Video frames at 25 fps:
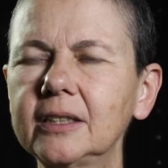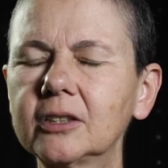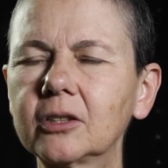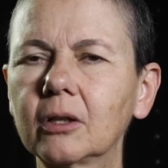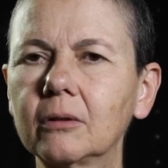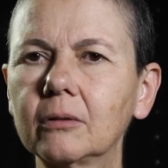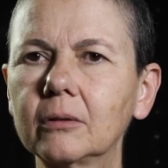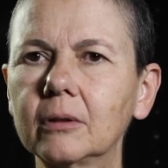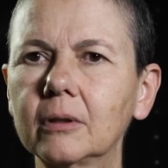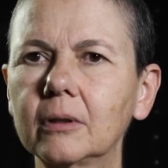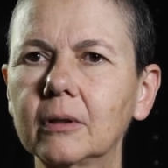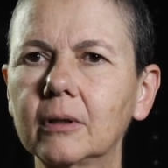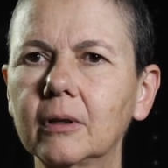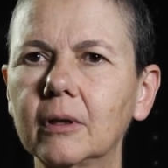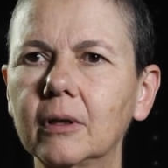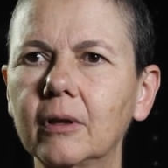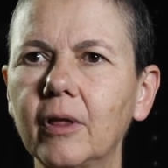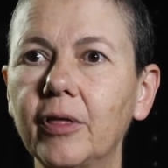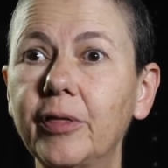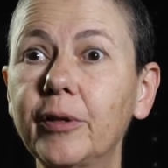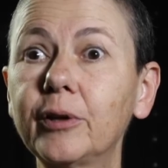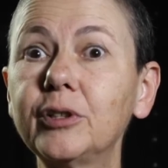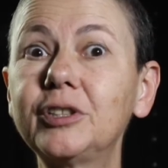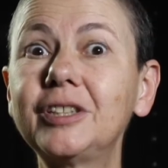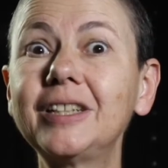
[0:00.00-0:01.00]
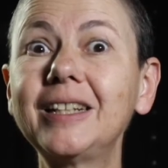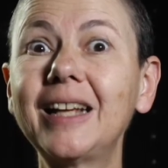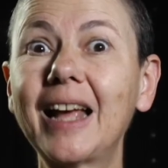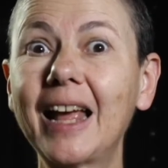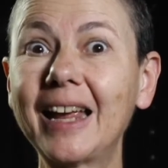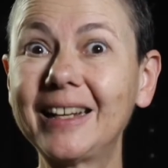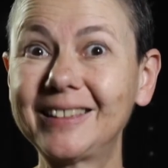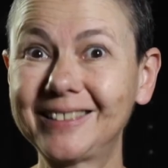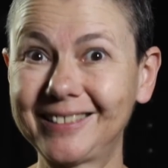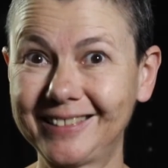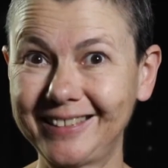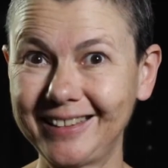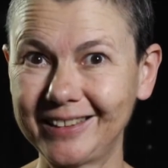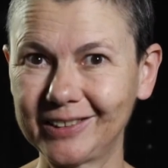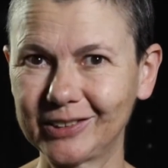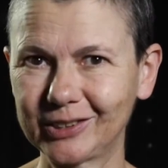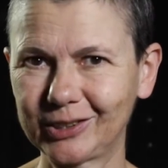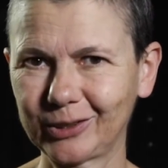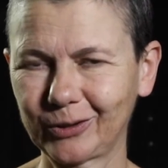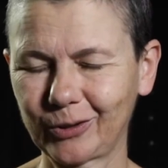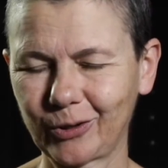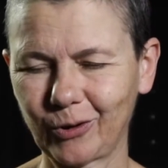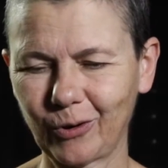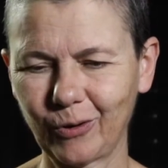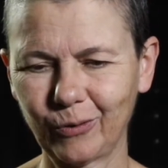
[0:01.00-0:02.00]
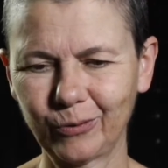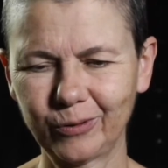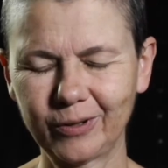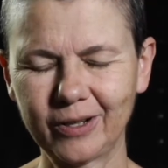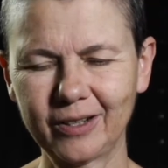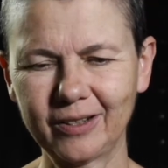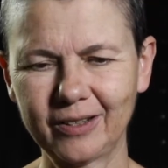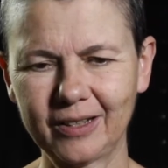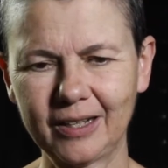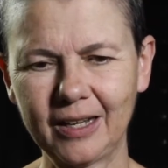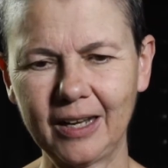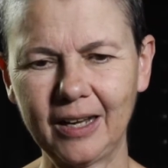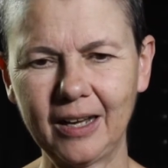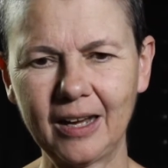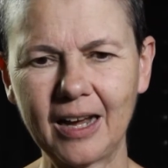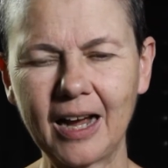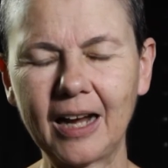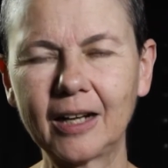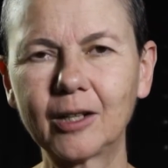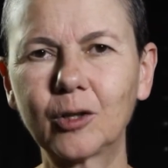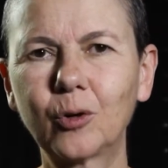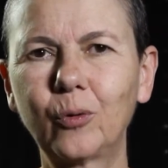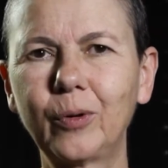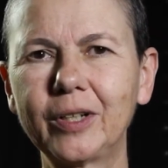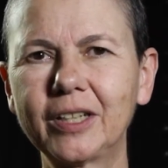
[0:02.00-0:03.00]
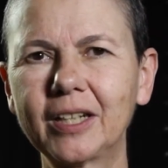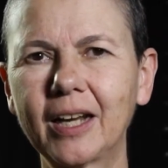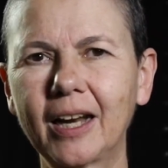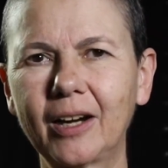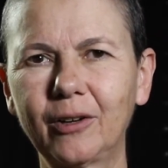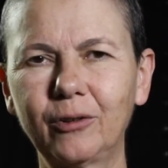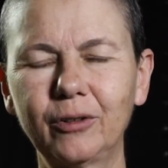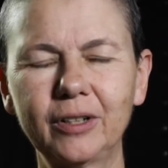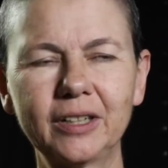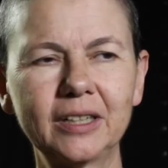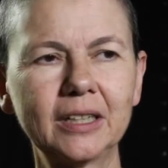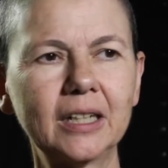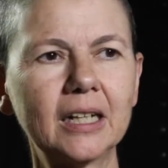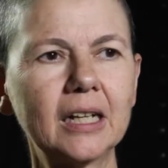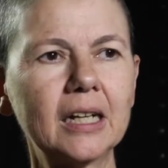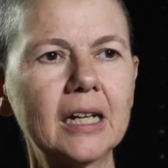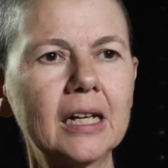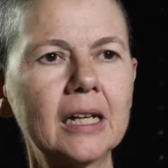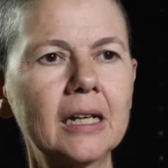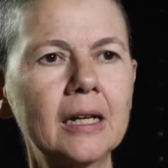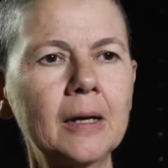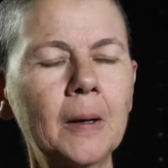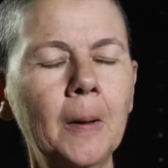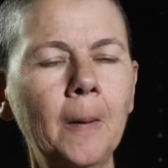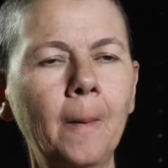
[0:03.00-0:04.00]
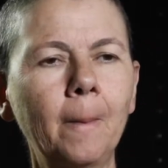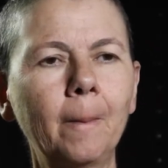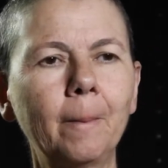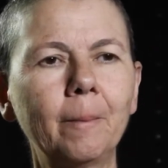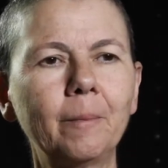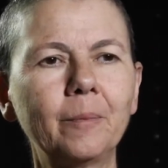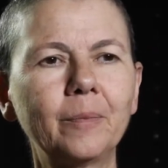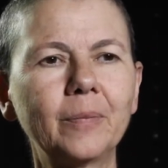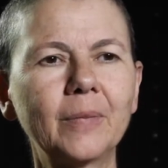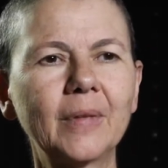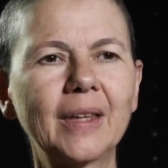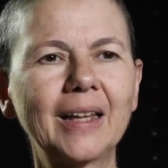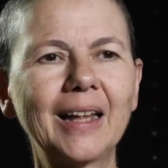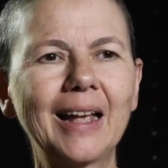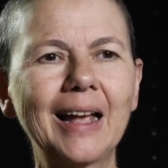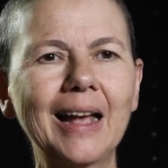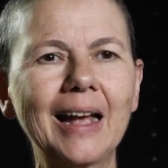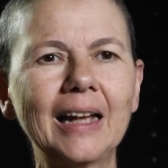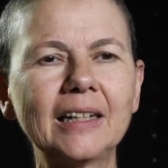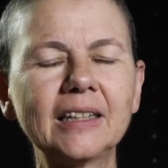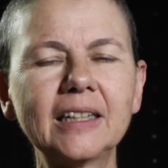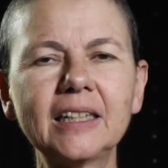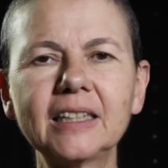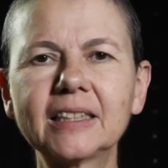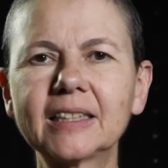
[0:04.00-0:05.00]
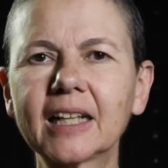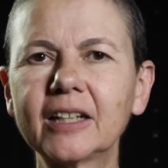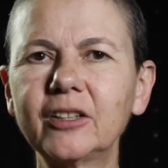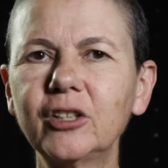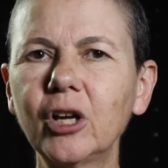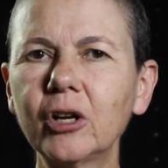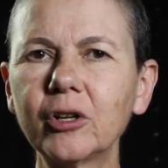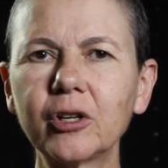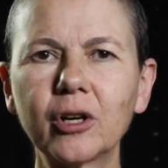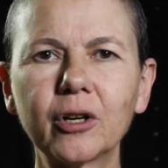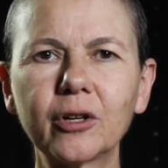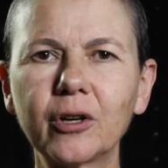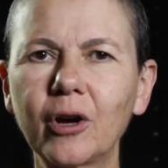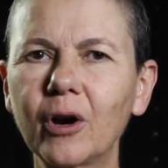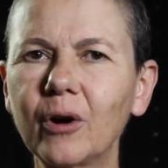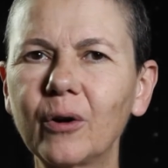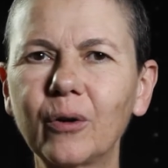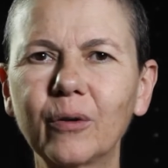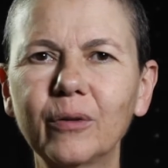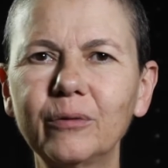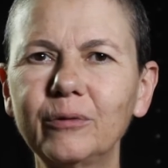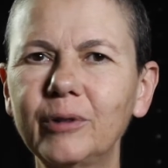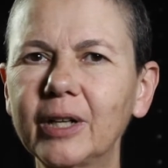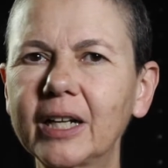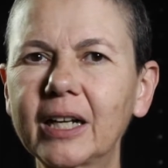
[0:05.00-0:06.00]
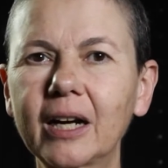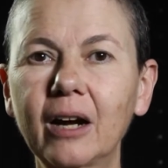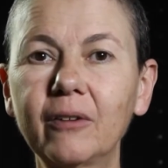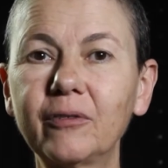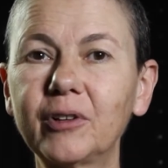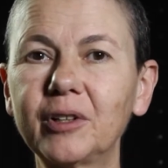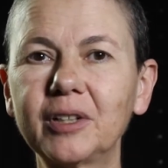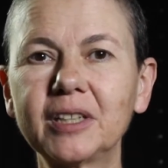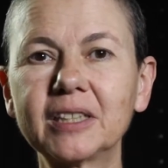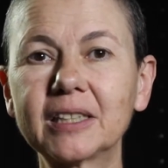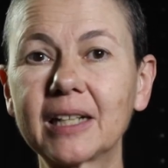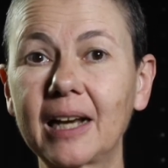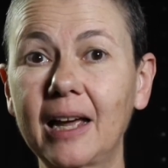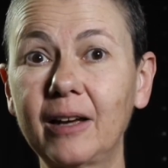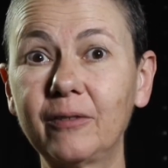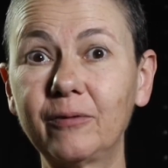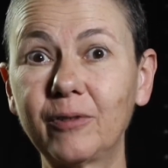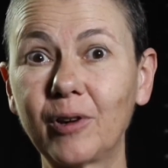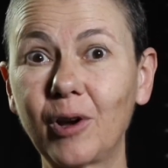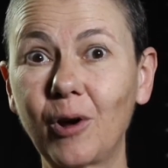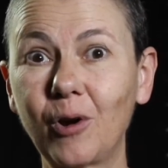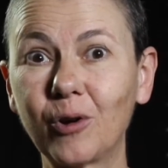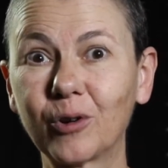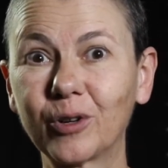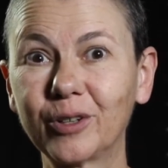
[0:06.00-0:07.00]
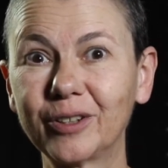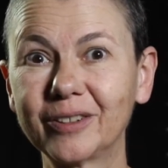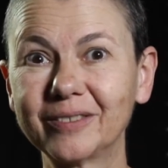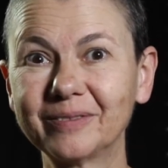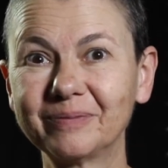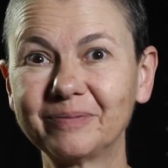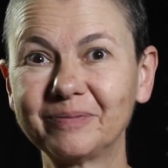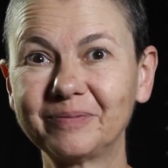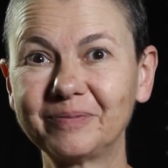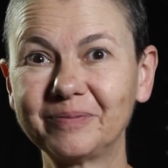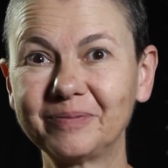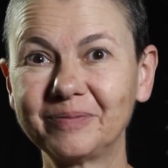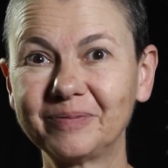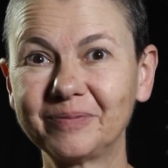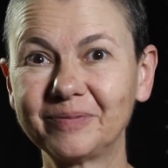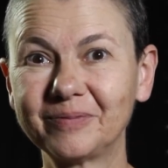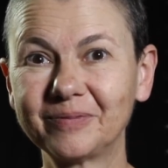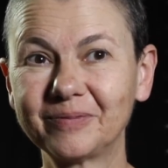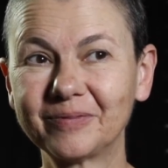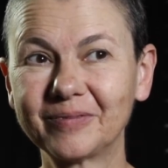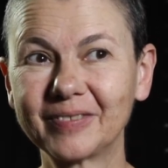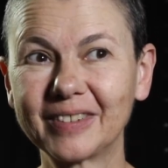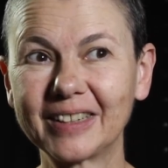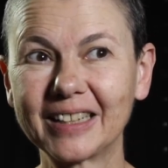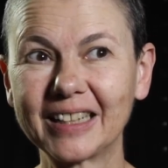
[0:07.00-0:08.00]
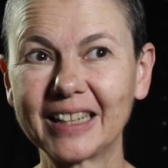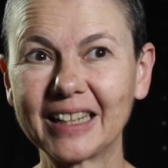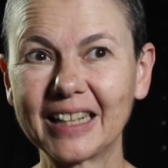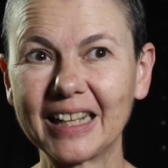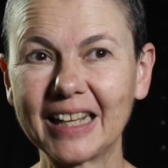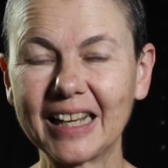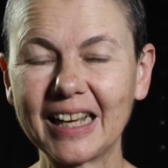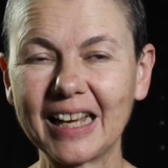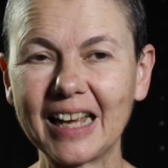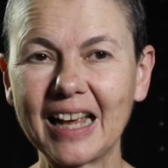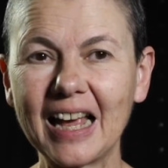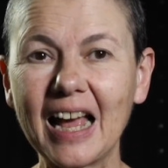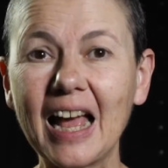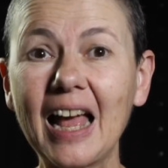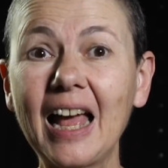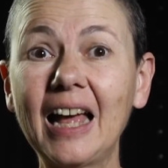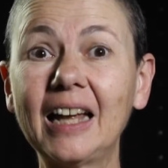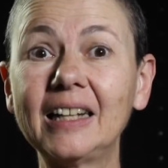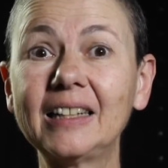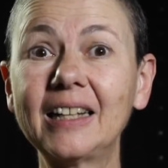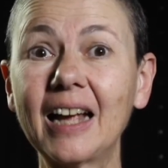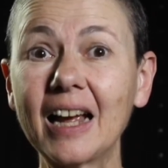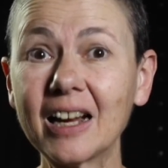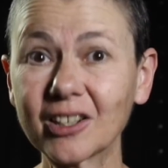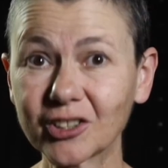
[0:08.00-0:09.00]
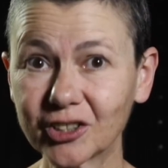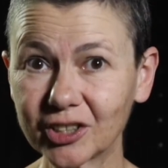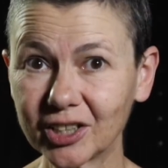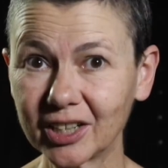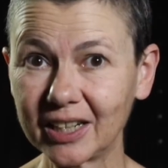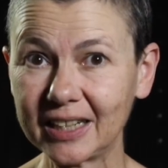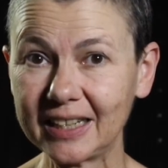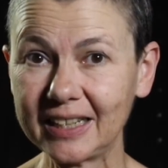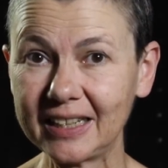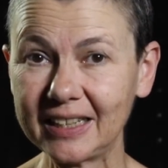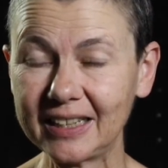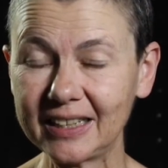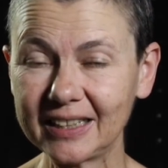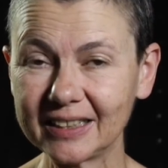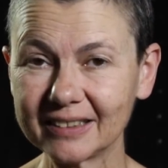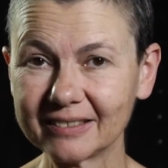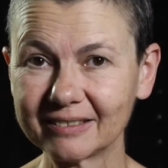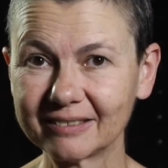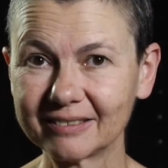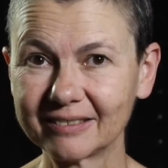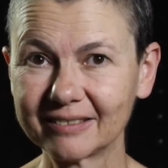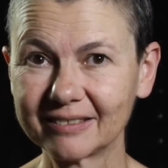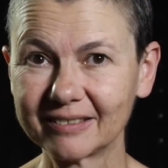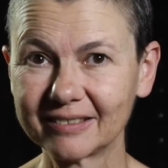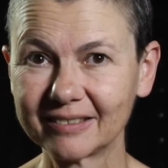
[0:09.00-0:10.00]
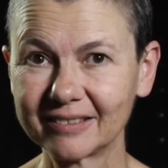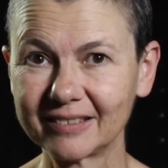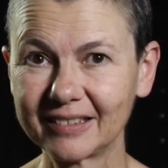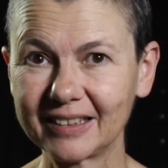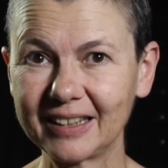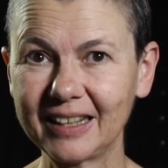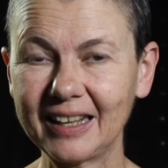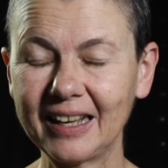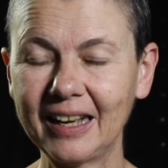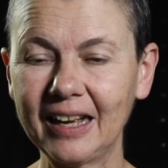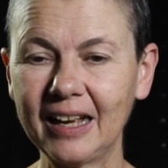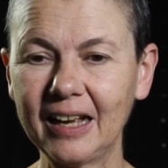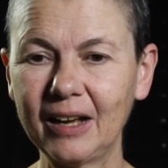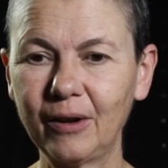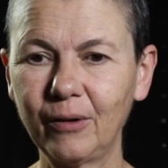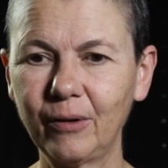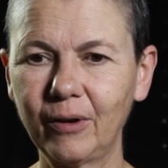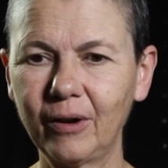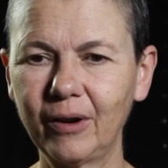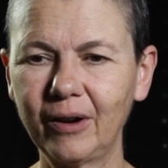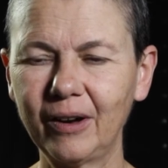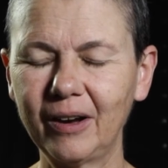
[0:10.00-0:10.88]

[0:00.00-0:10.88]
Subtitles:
so 38 years ago, I quit heroin." And he said, no, recovery is lifelong. And actually, I